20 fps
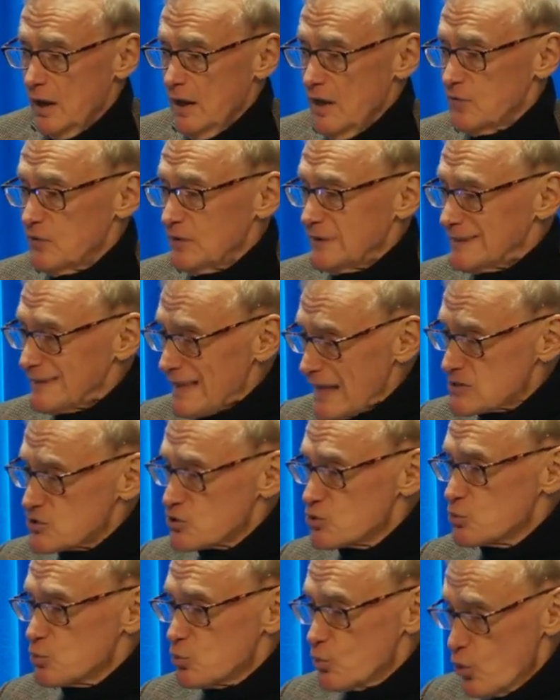If it
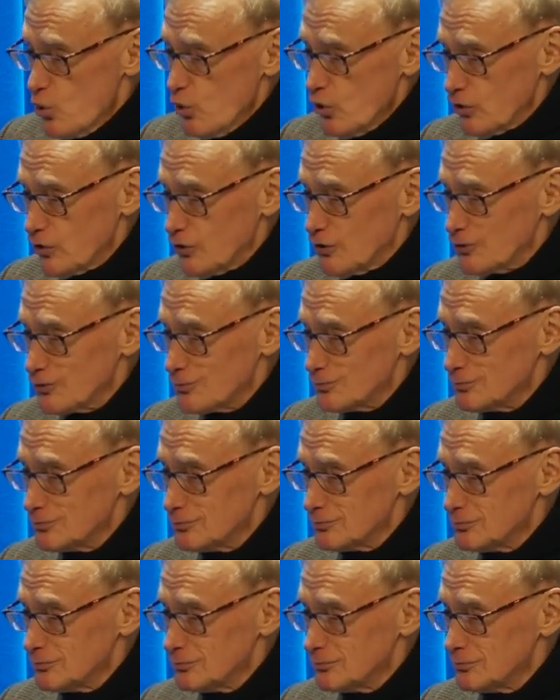doesn't work,
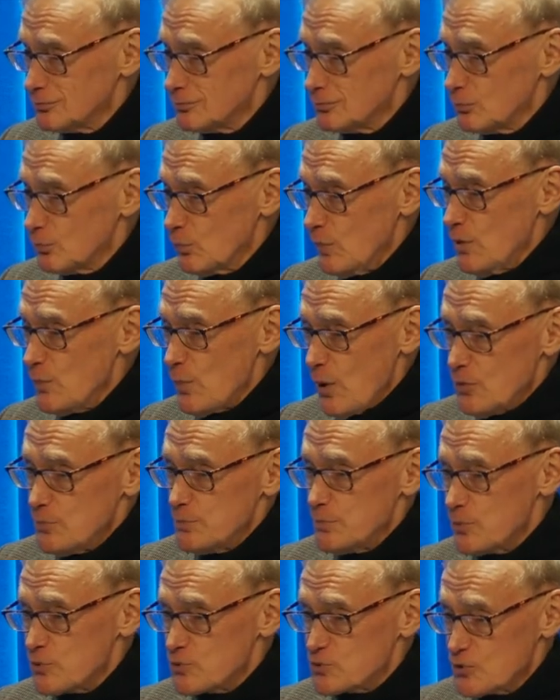we
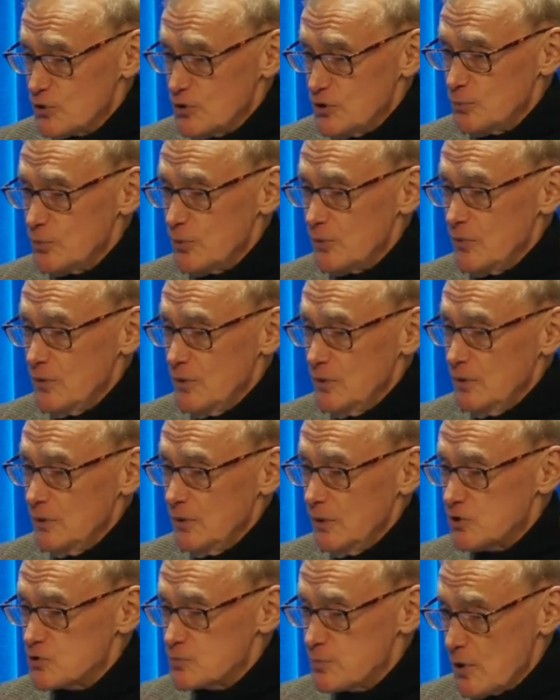won't proceed with the
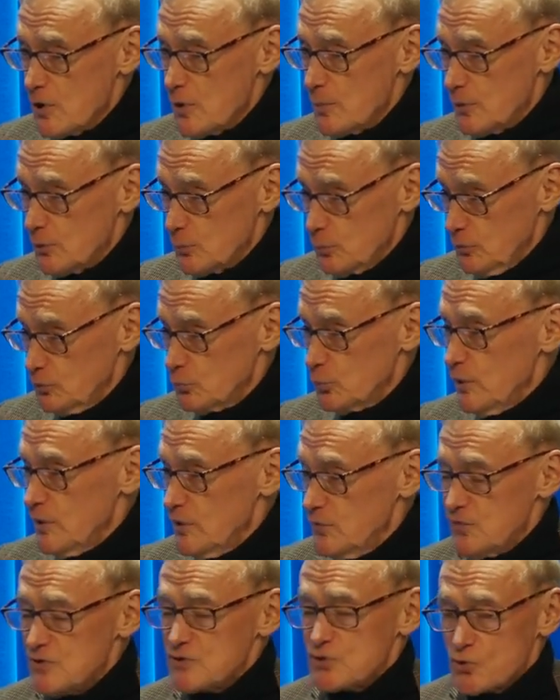experiment. We'll
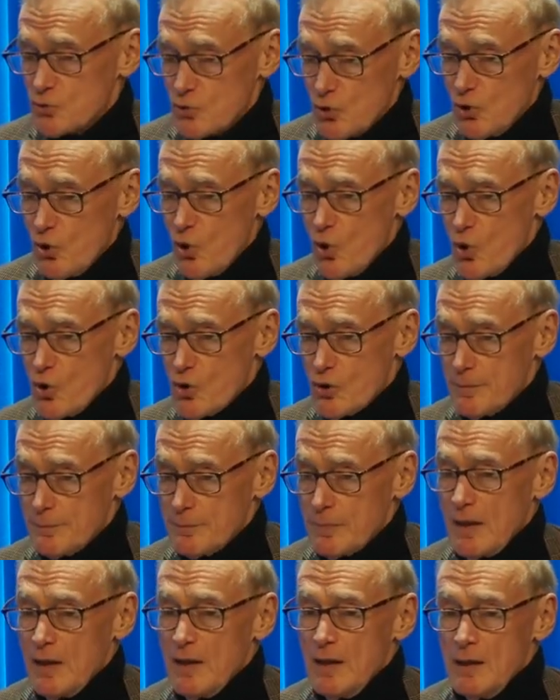revisit the law.
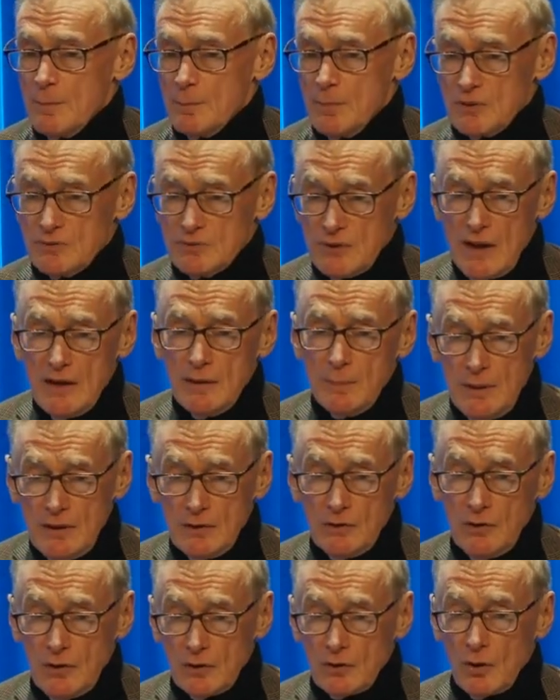But take me
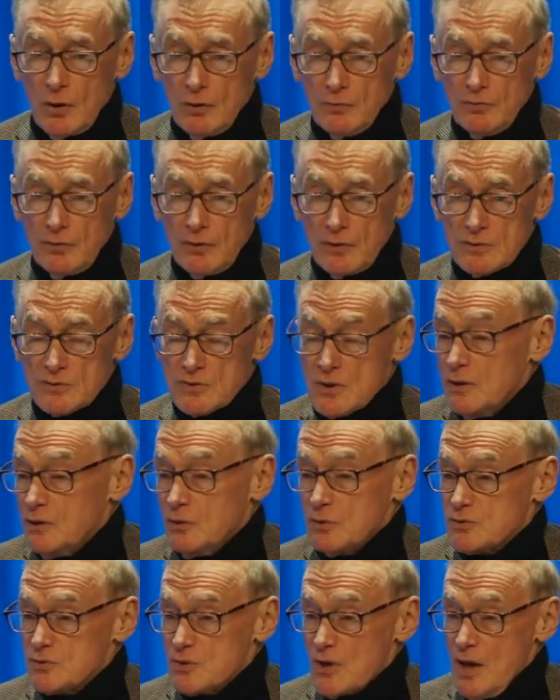into your confidence, and he
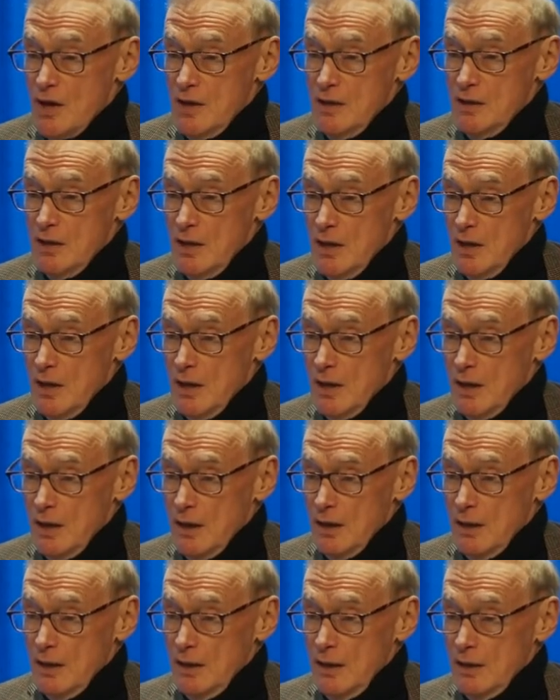could say,
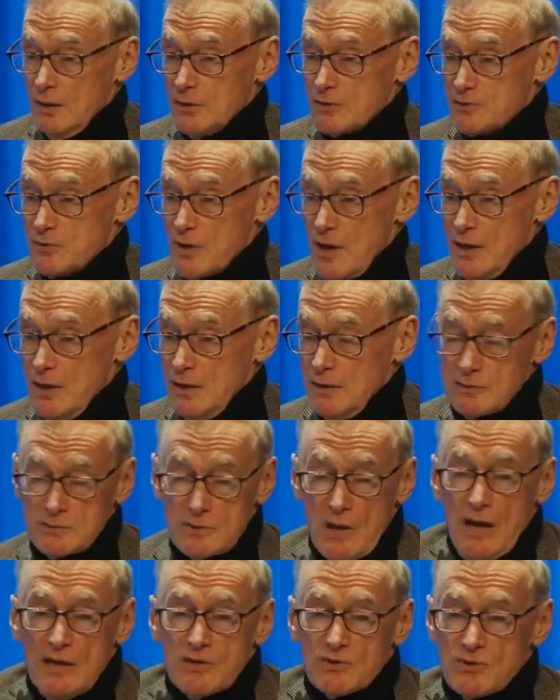you could say, as
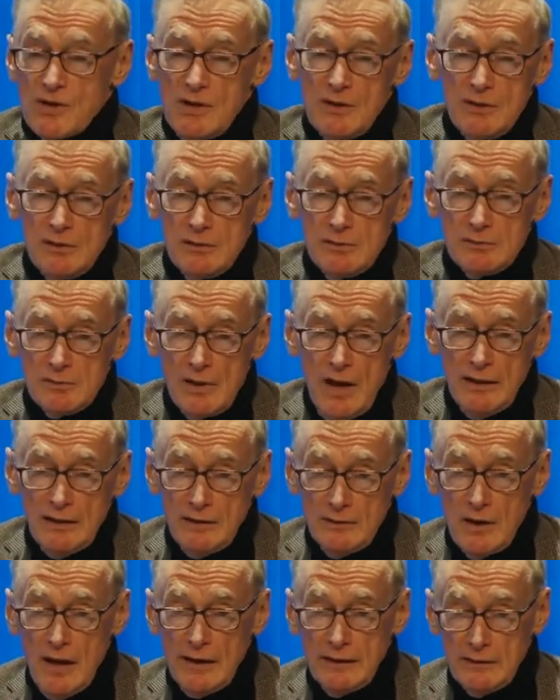I said in
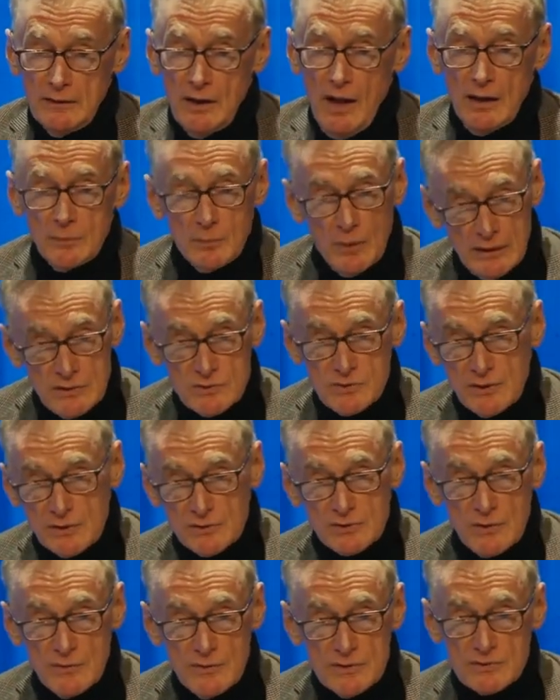1999, my
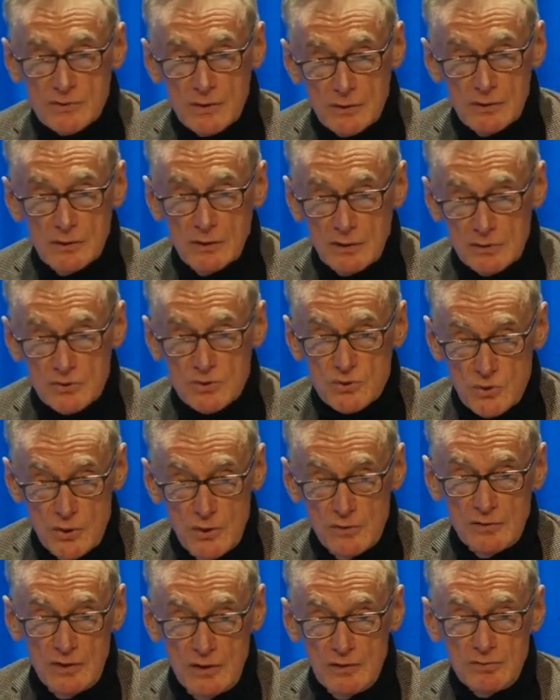instincts on this are,
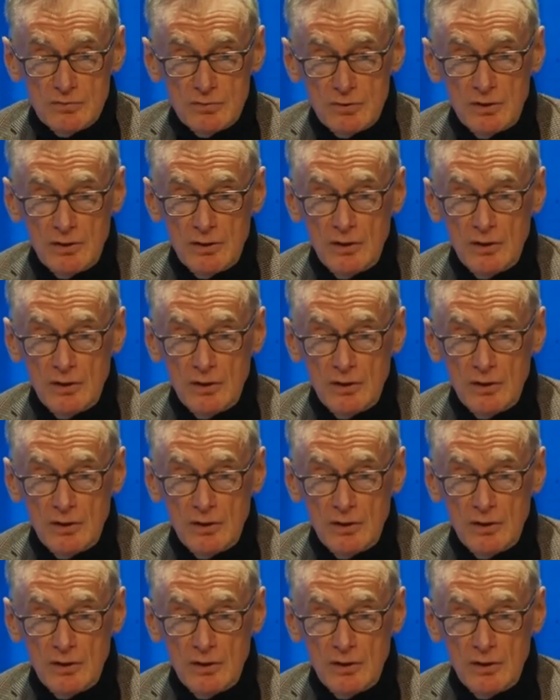conservative.